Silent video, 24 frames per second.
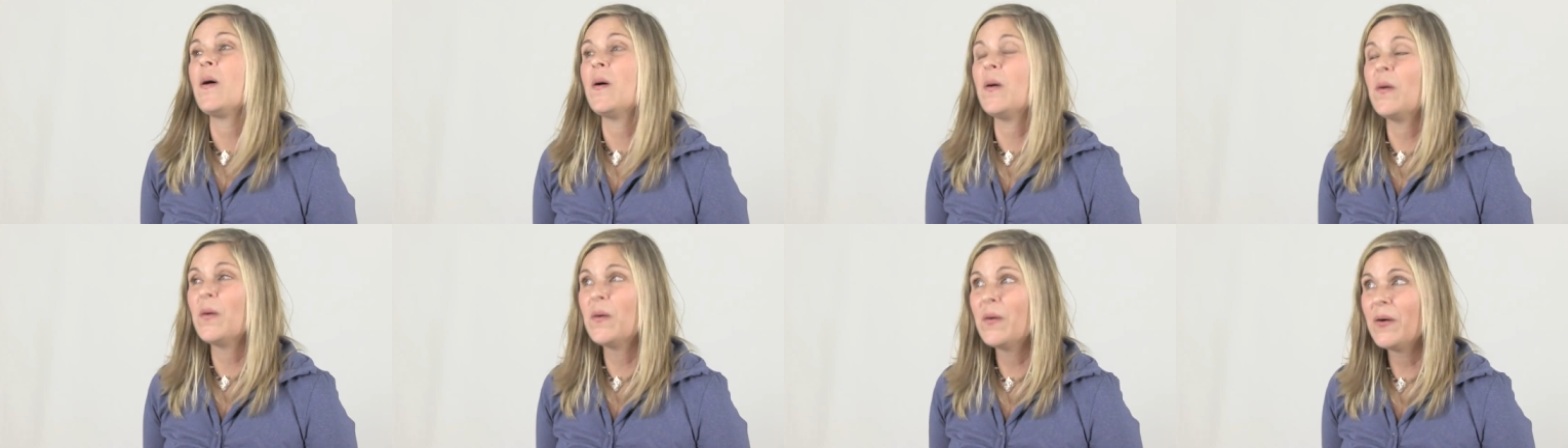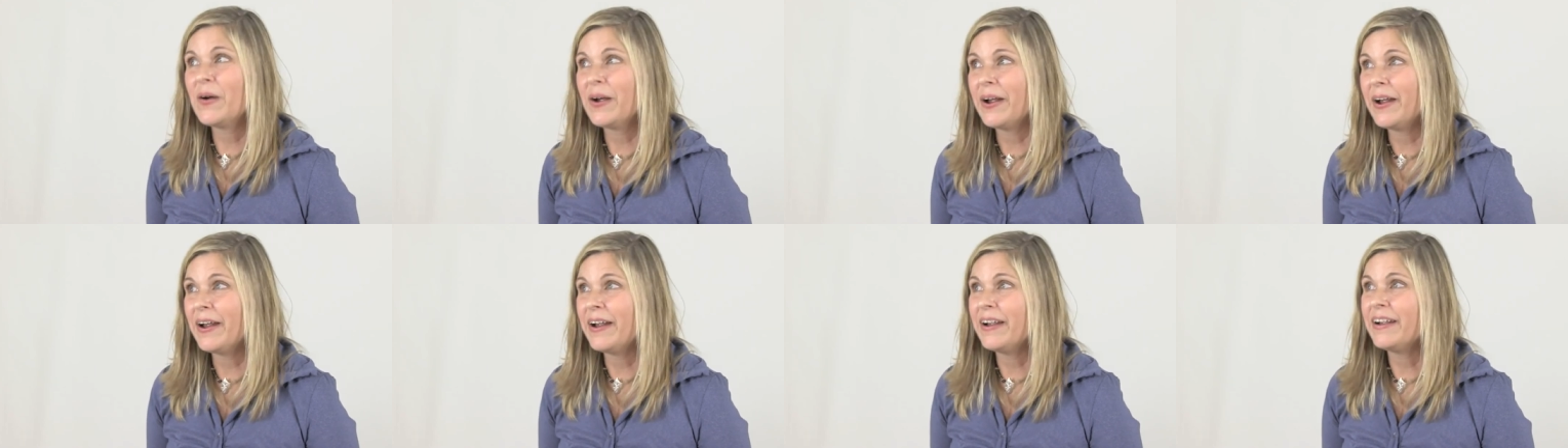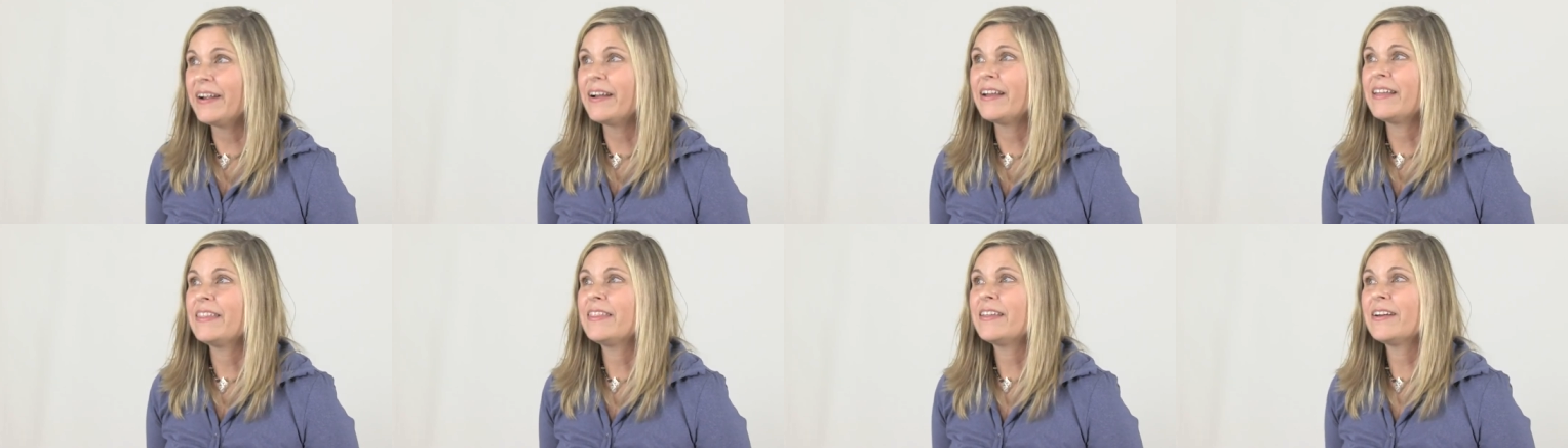
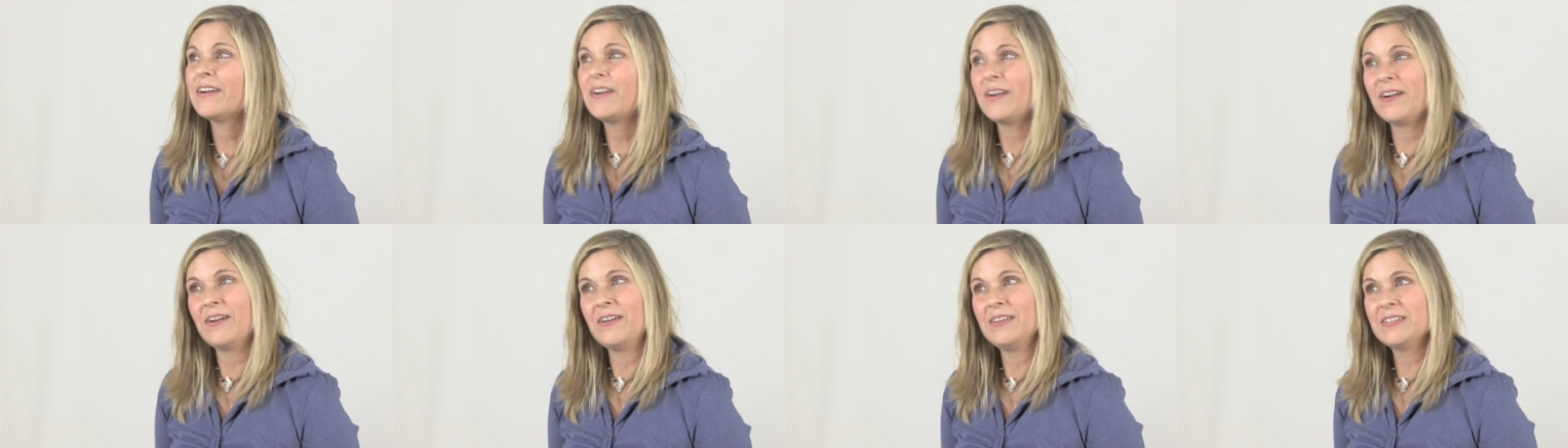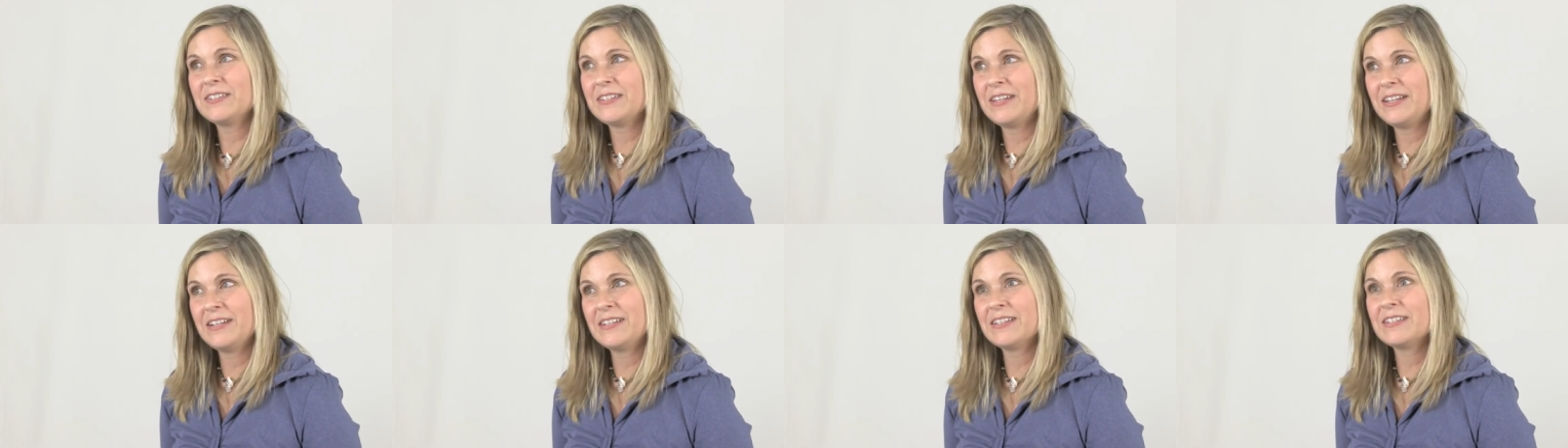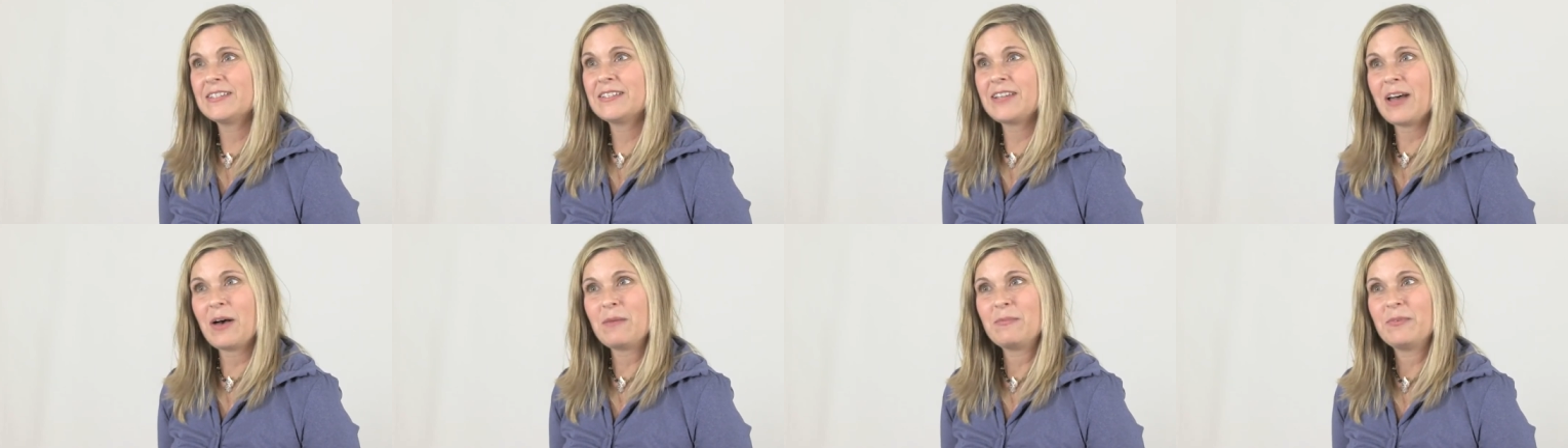Or the girls need to
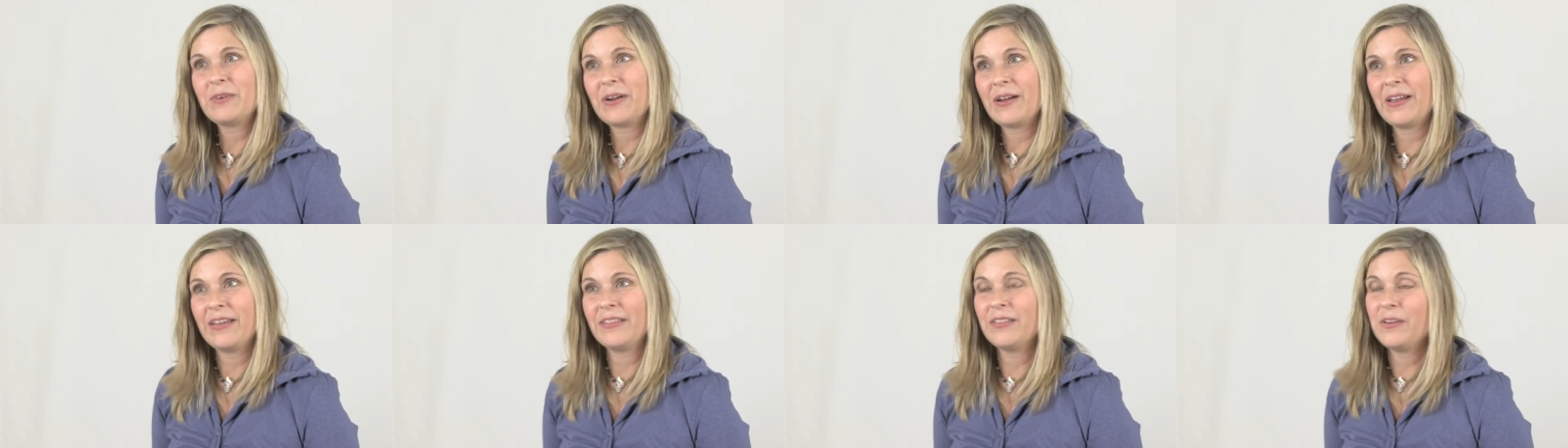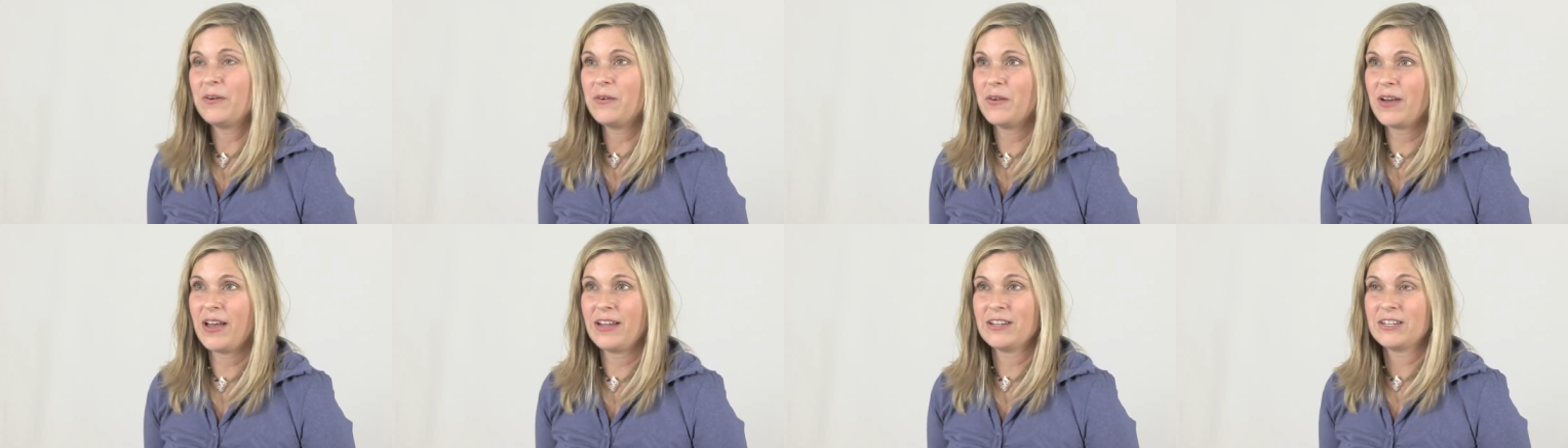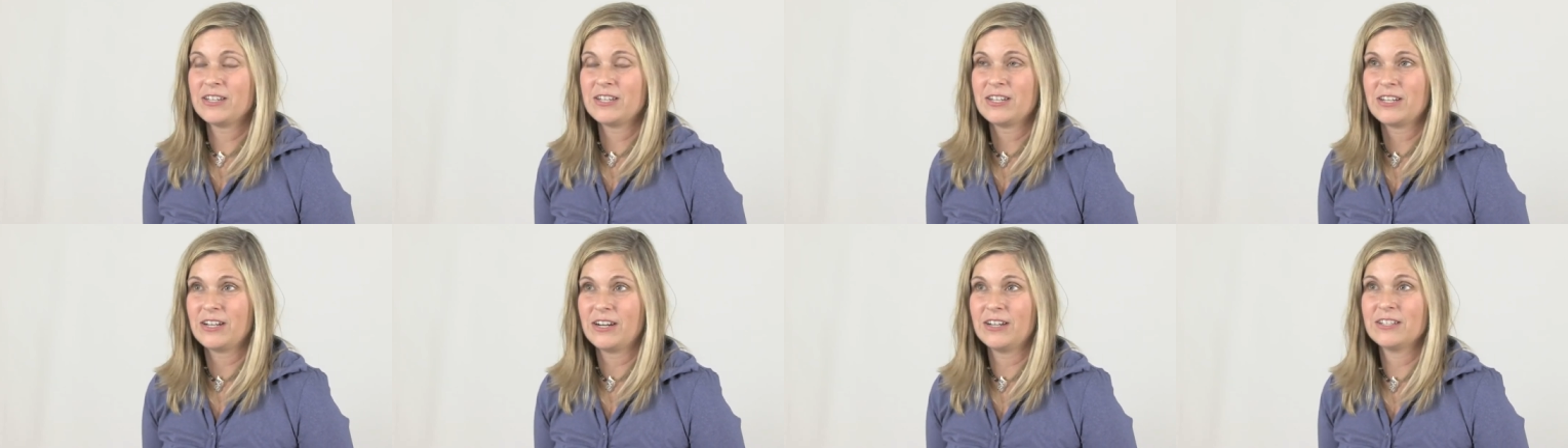stop wearing
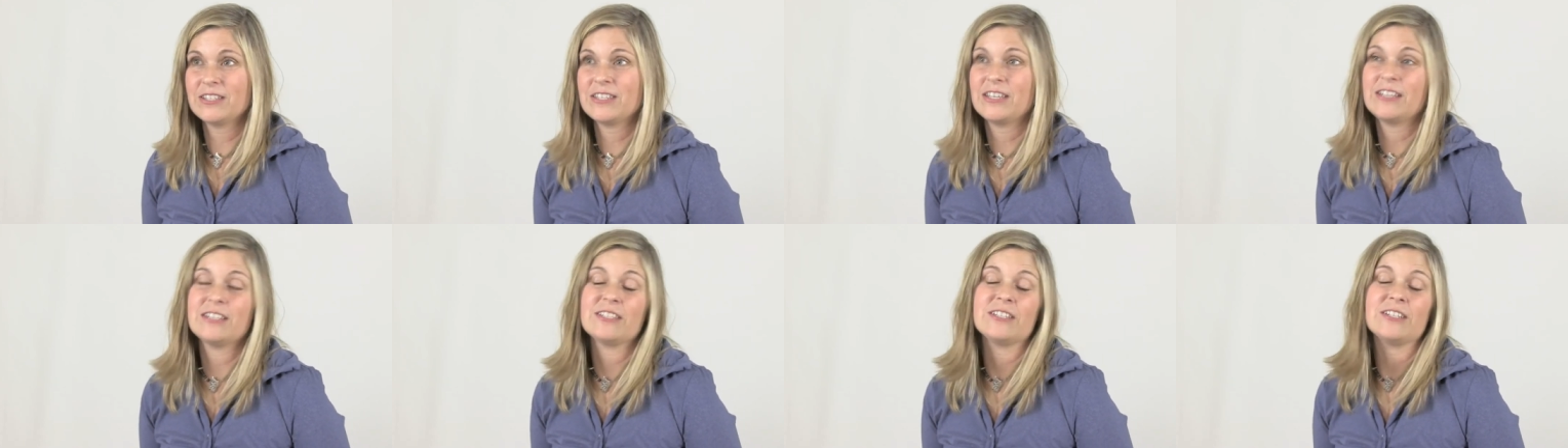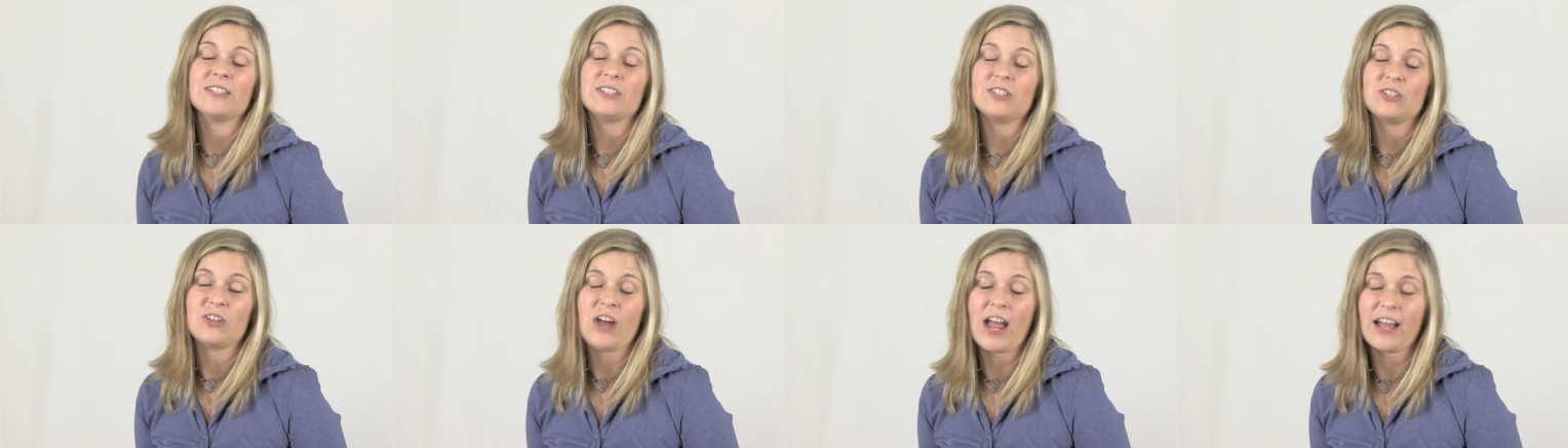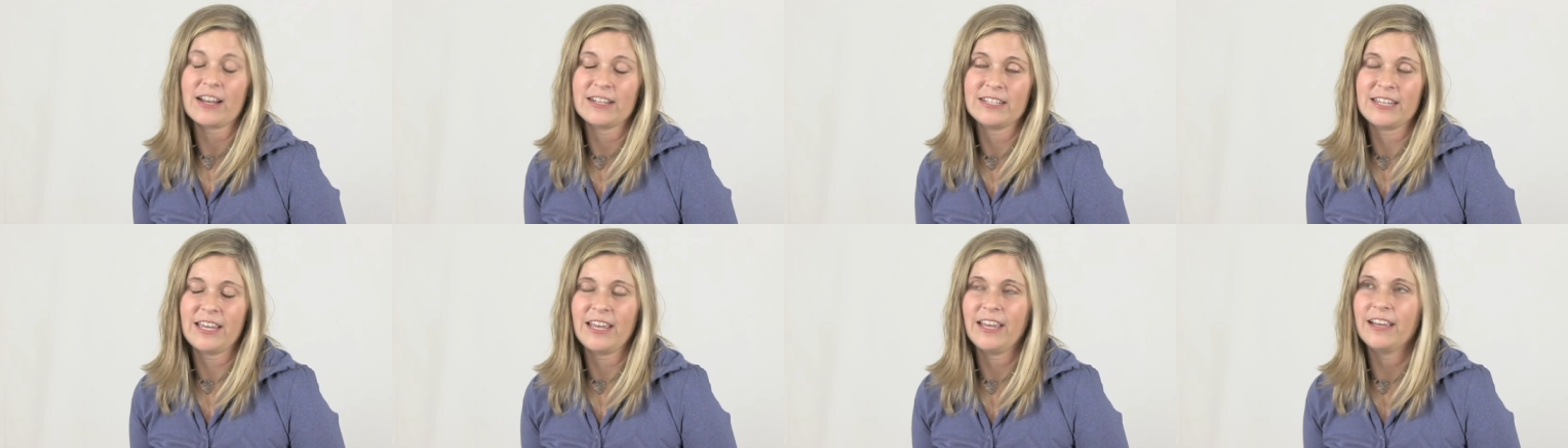low-cut shirts, it's
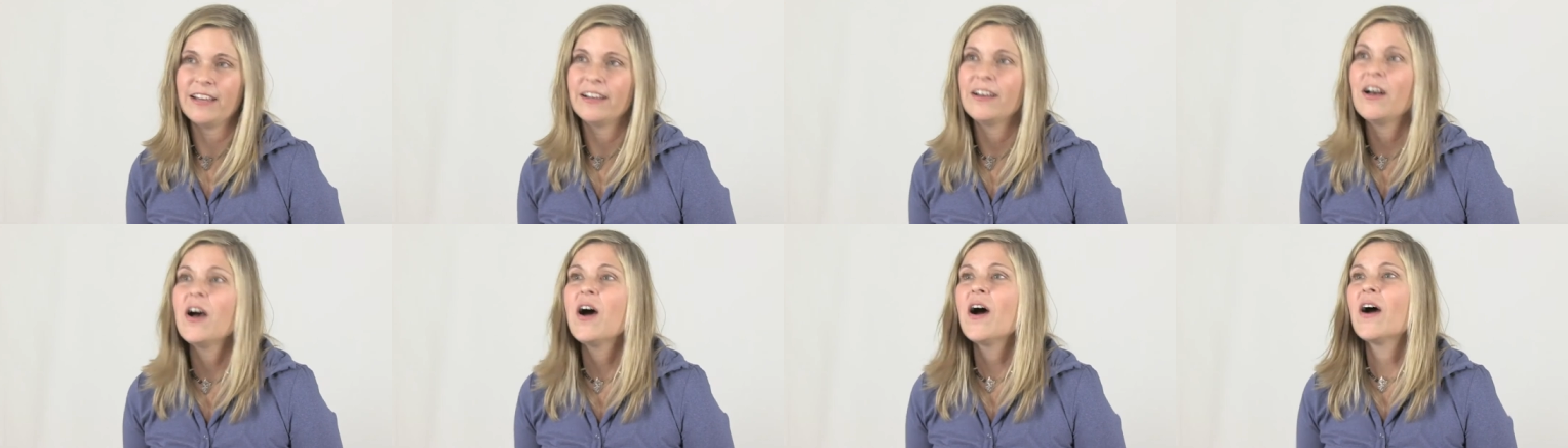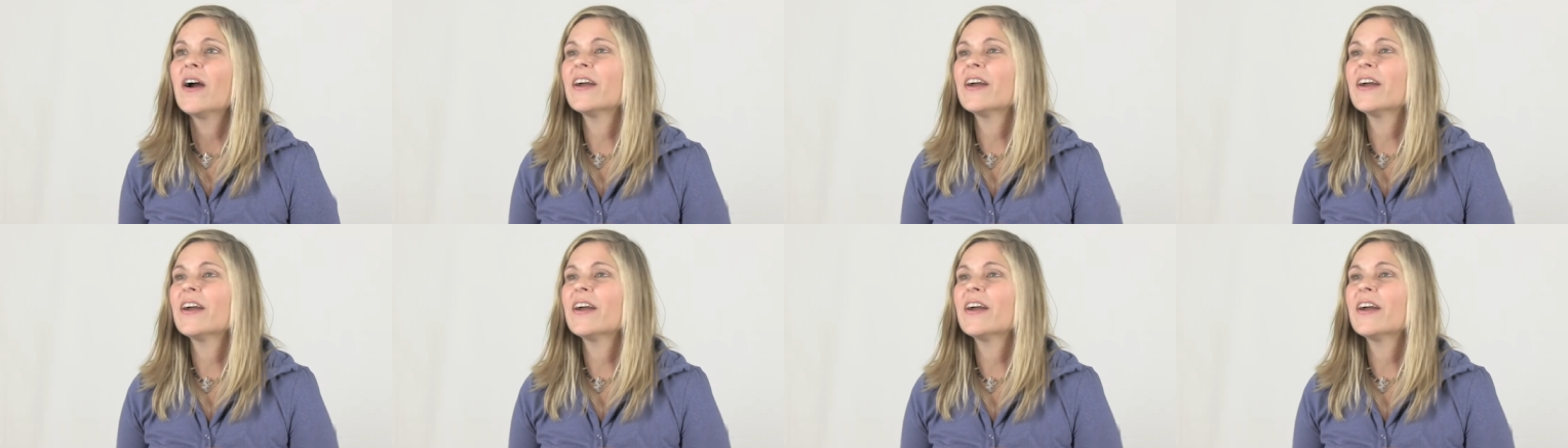distracting.